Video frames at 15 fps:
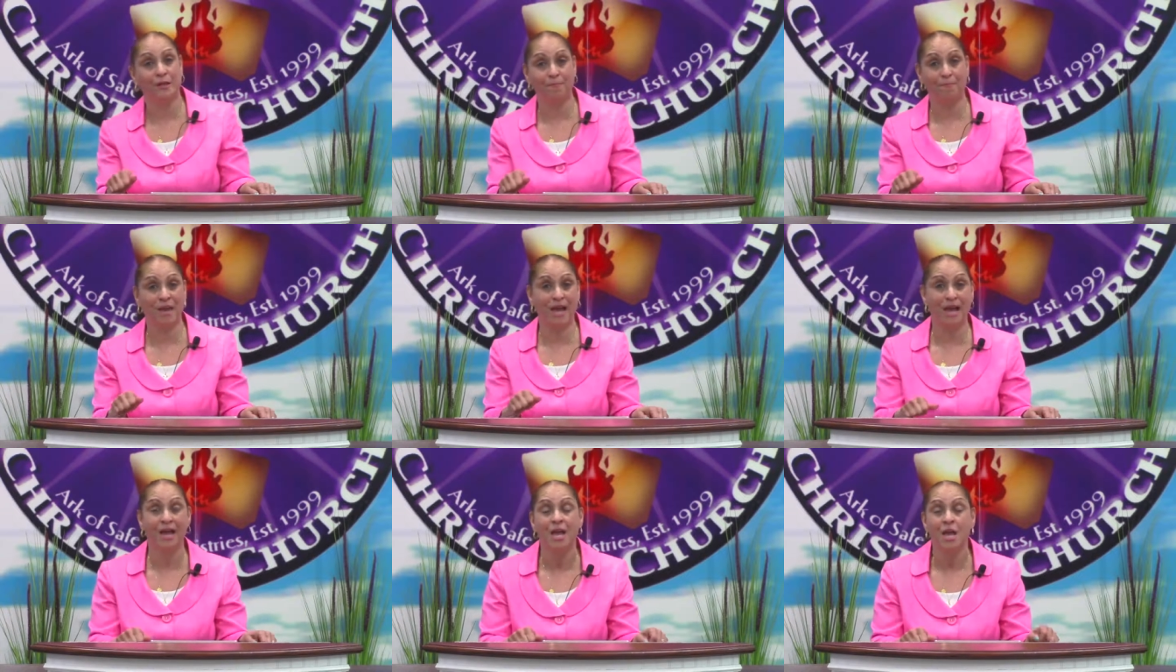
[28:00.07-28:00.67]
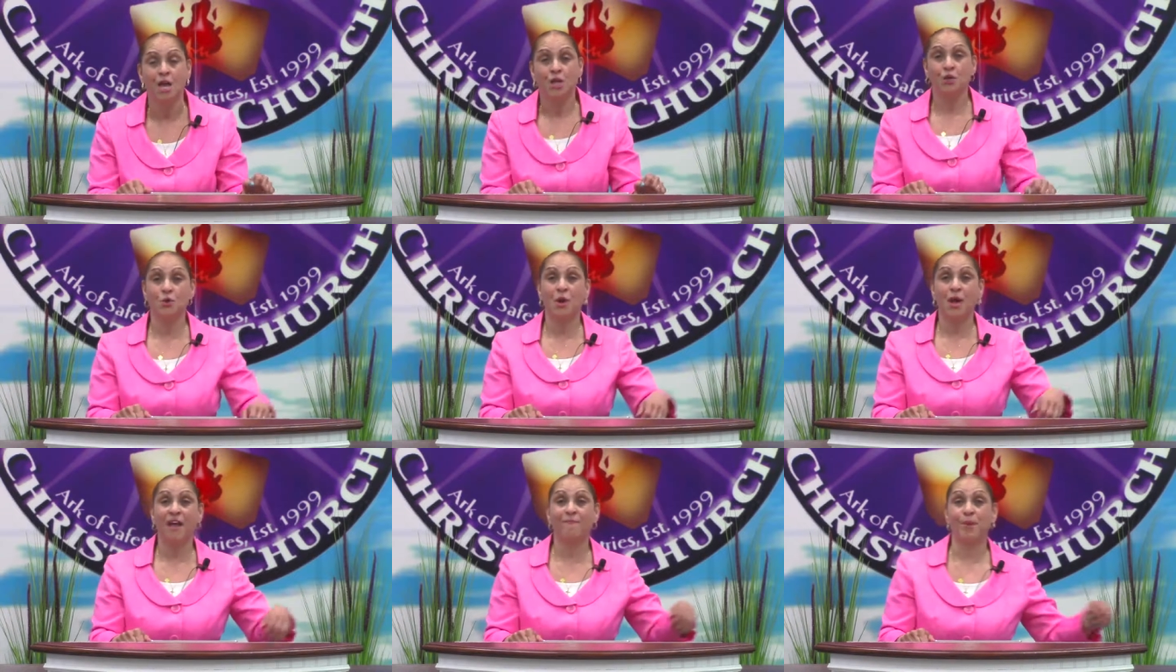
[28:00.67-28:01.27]
to buy.
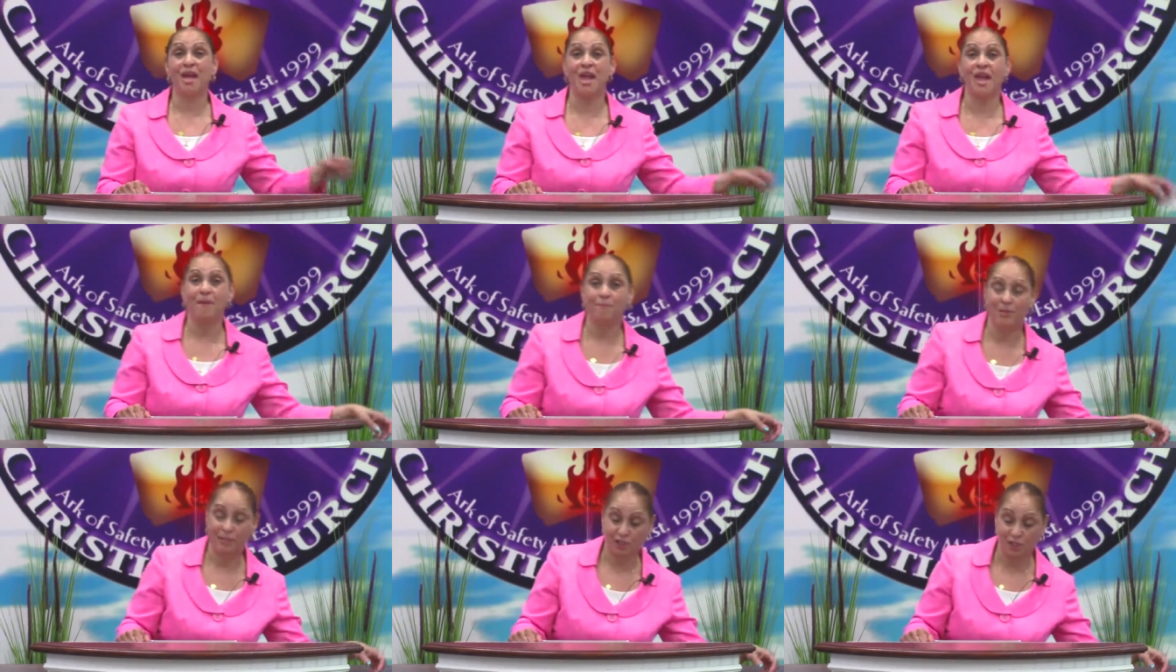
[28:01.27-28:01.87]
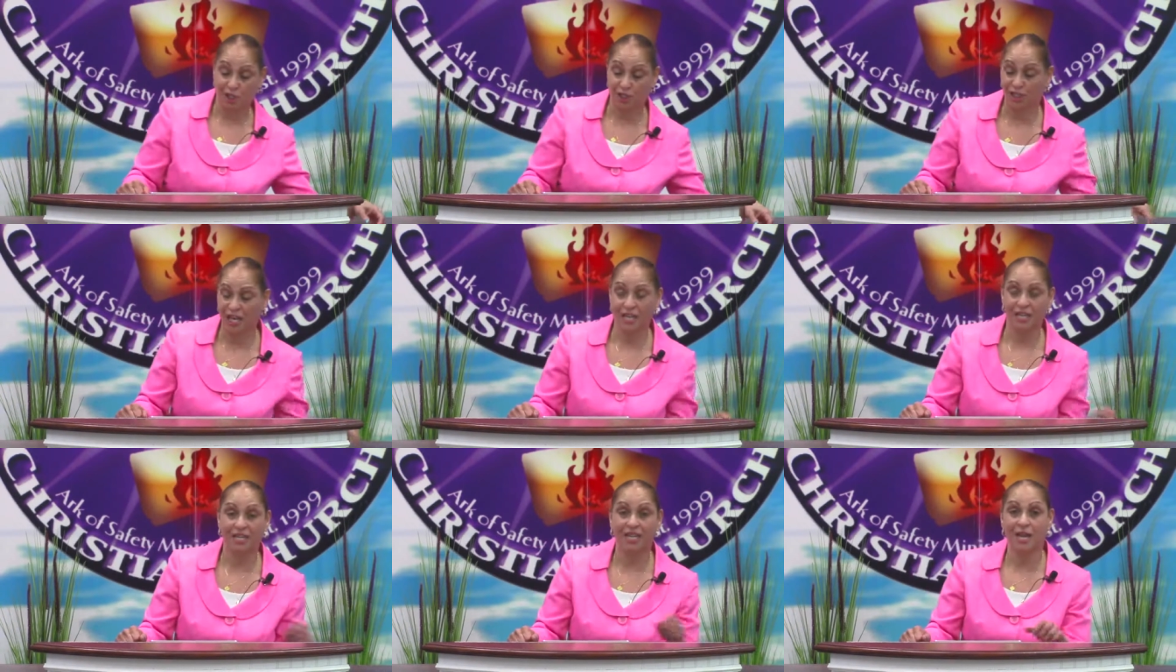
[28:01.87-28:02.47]
You have Pampers to
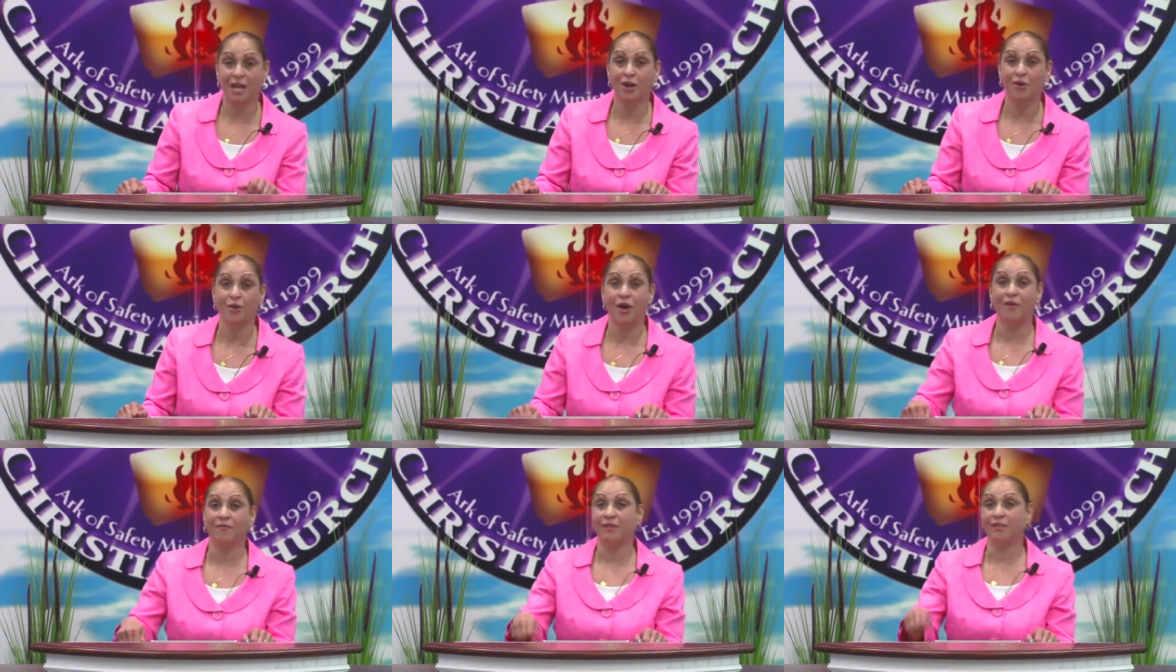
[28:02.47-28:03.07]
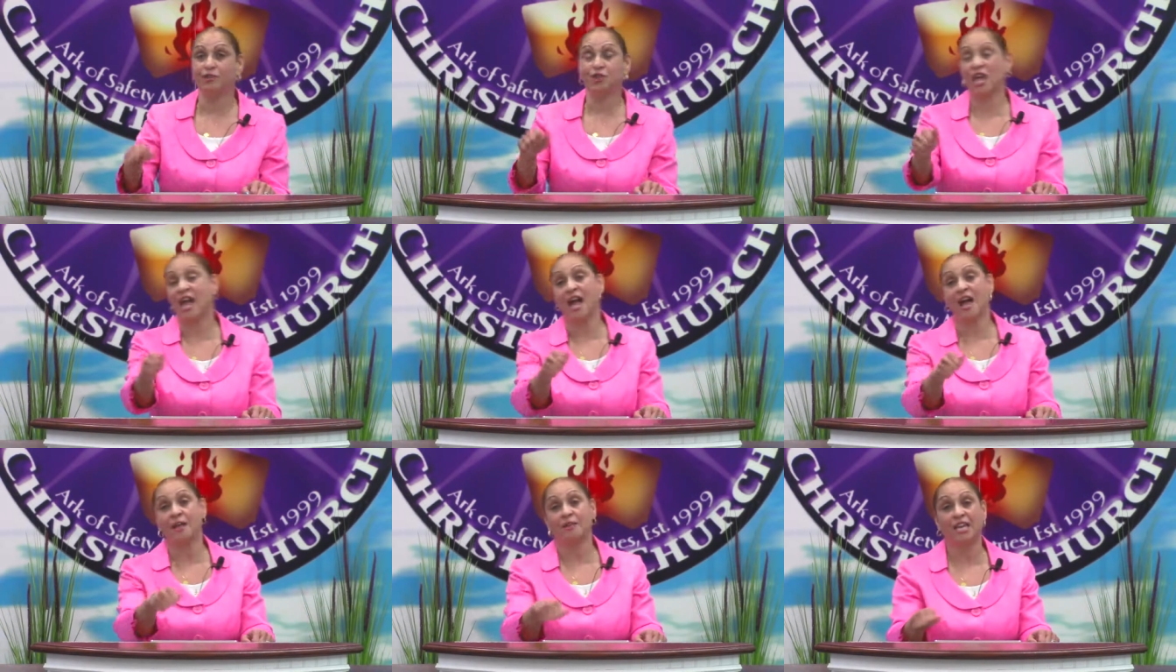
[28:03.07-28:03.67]
take care of and
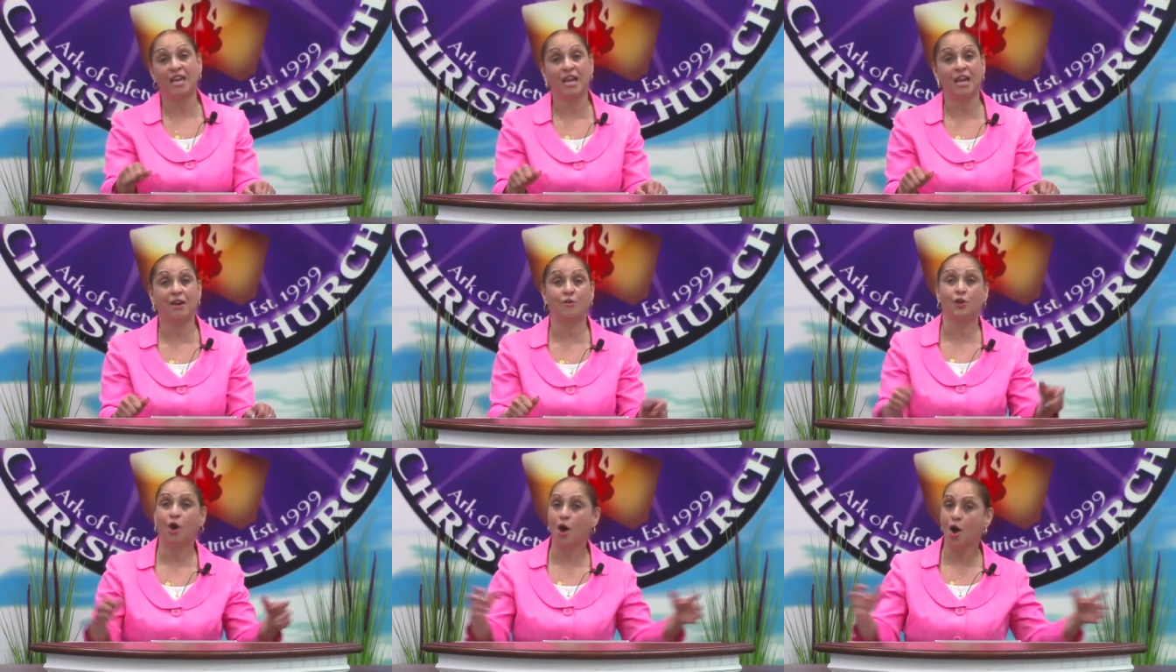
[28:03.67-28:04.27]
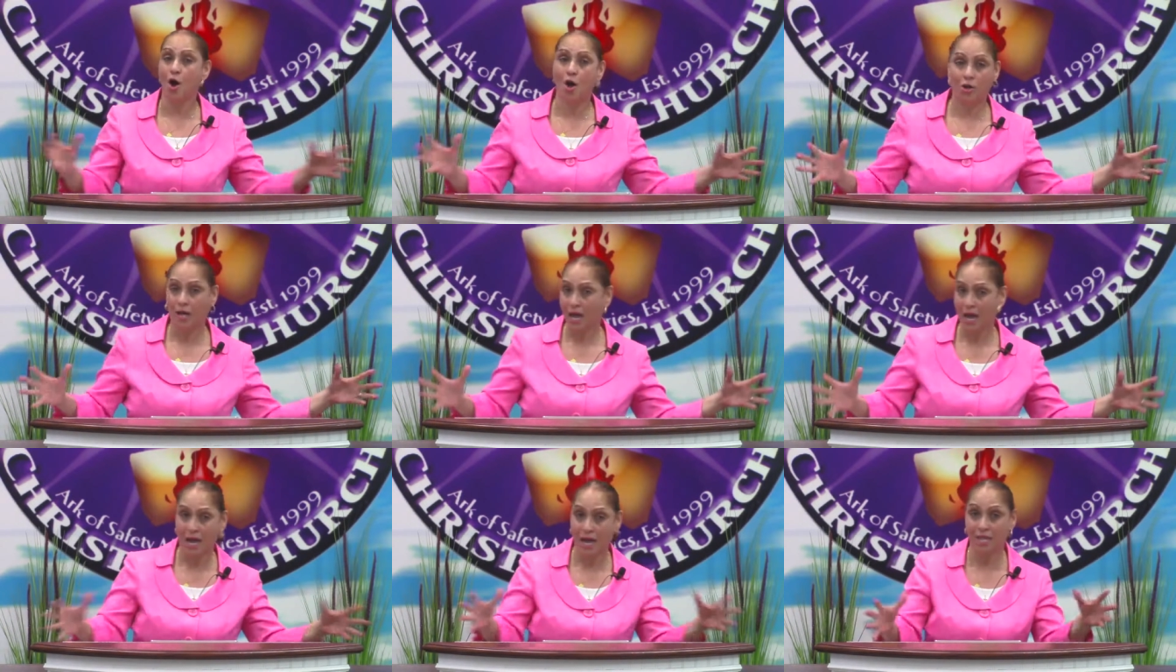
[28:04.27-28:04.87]
childcare and all
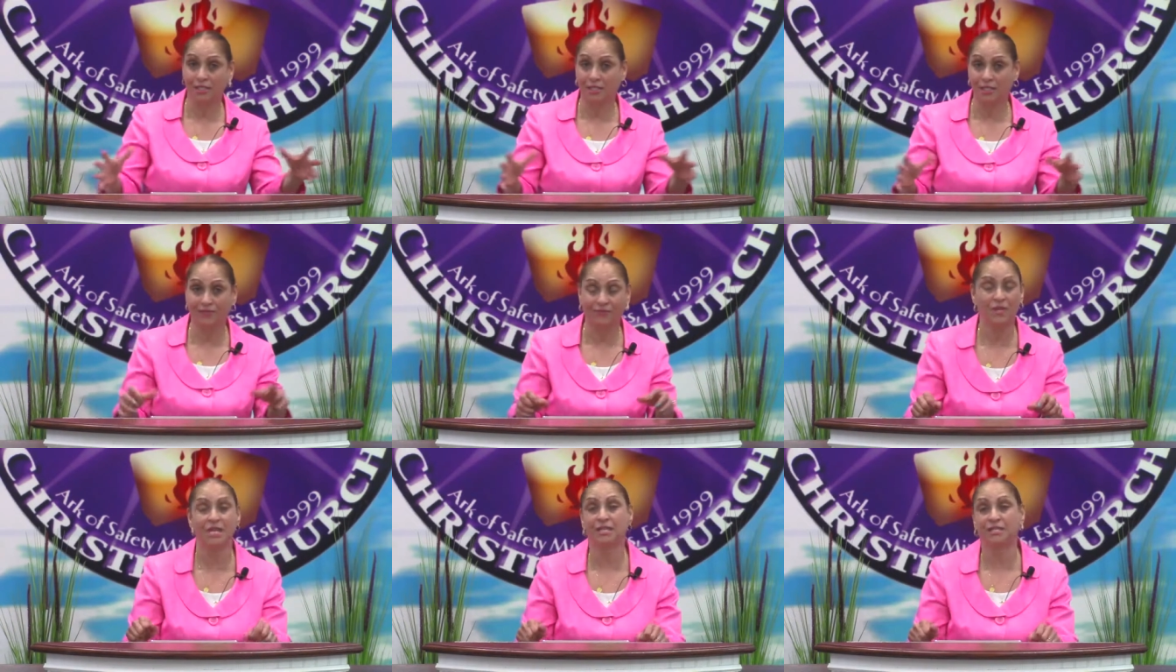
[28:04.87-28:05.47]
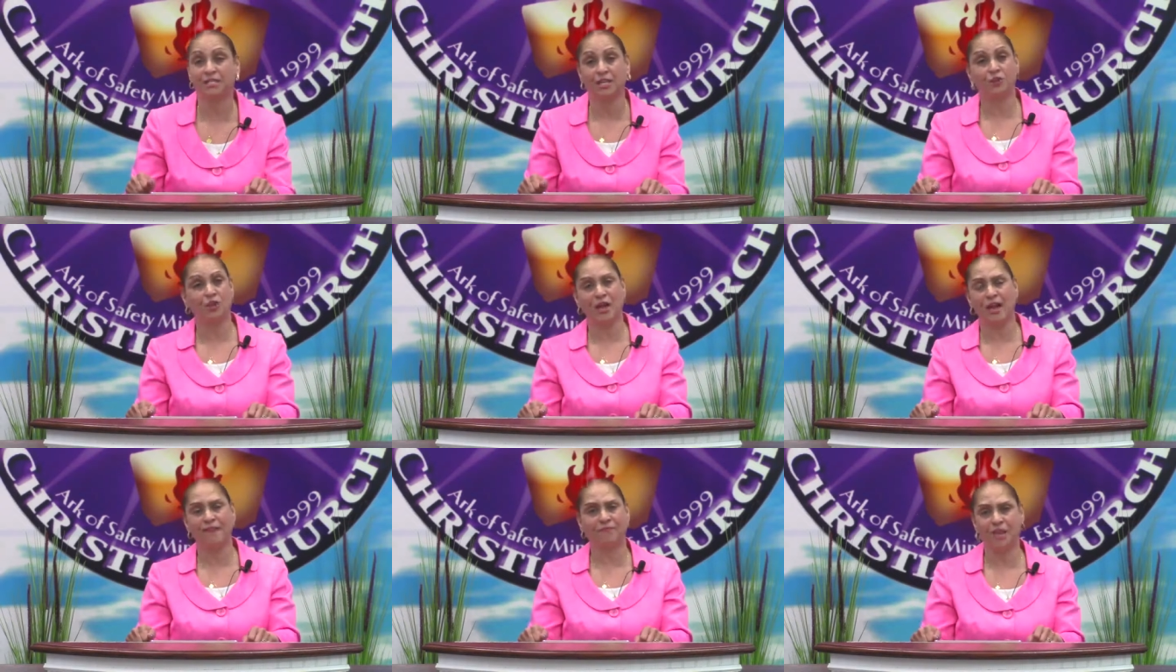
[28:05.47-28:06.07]
kinds of things that
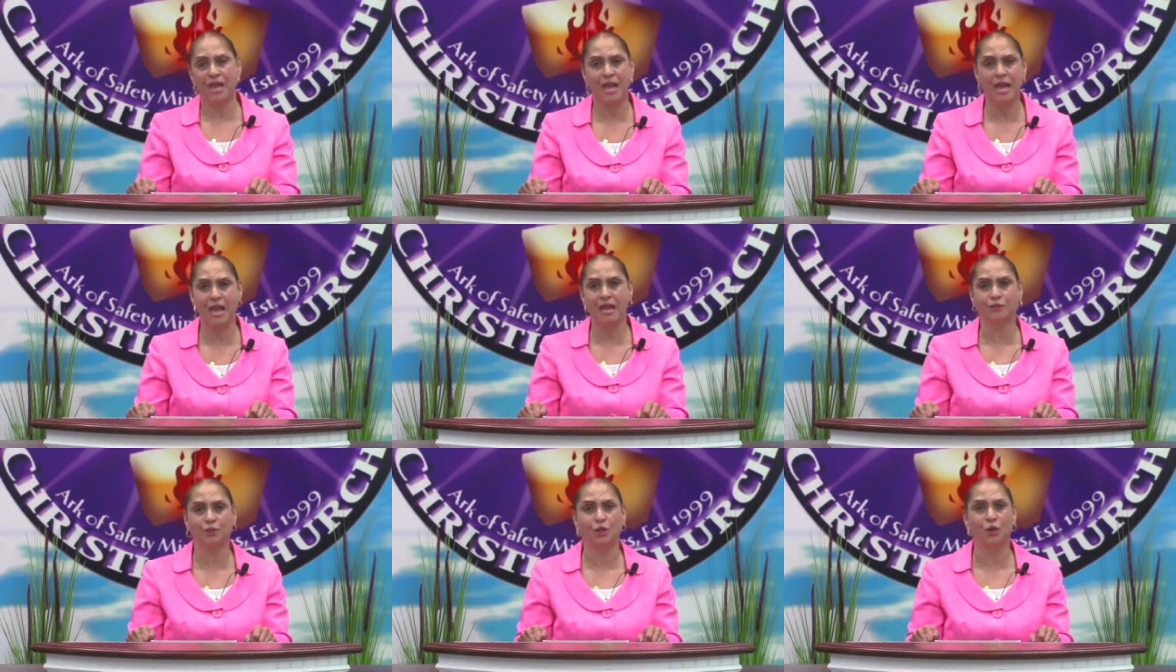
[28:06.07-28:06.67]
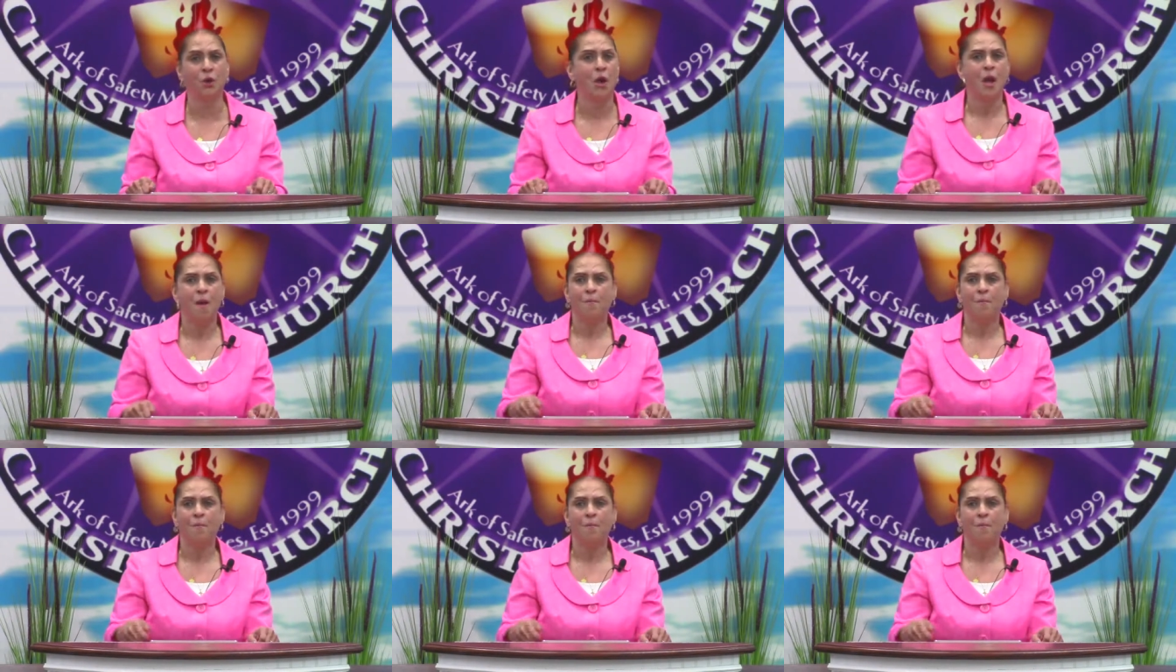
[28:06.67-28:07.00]
you have to handle.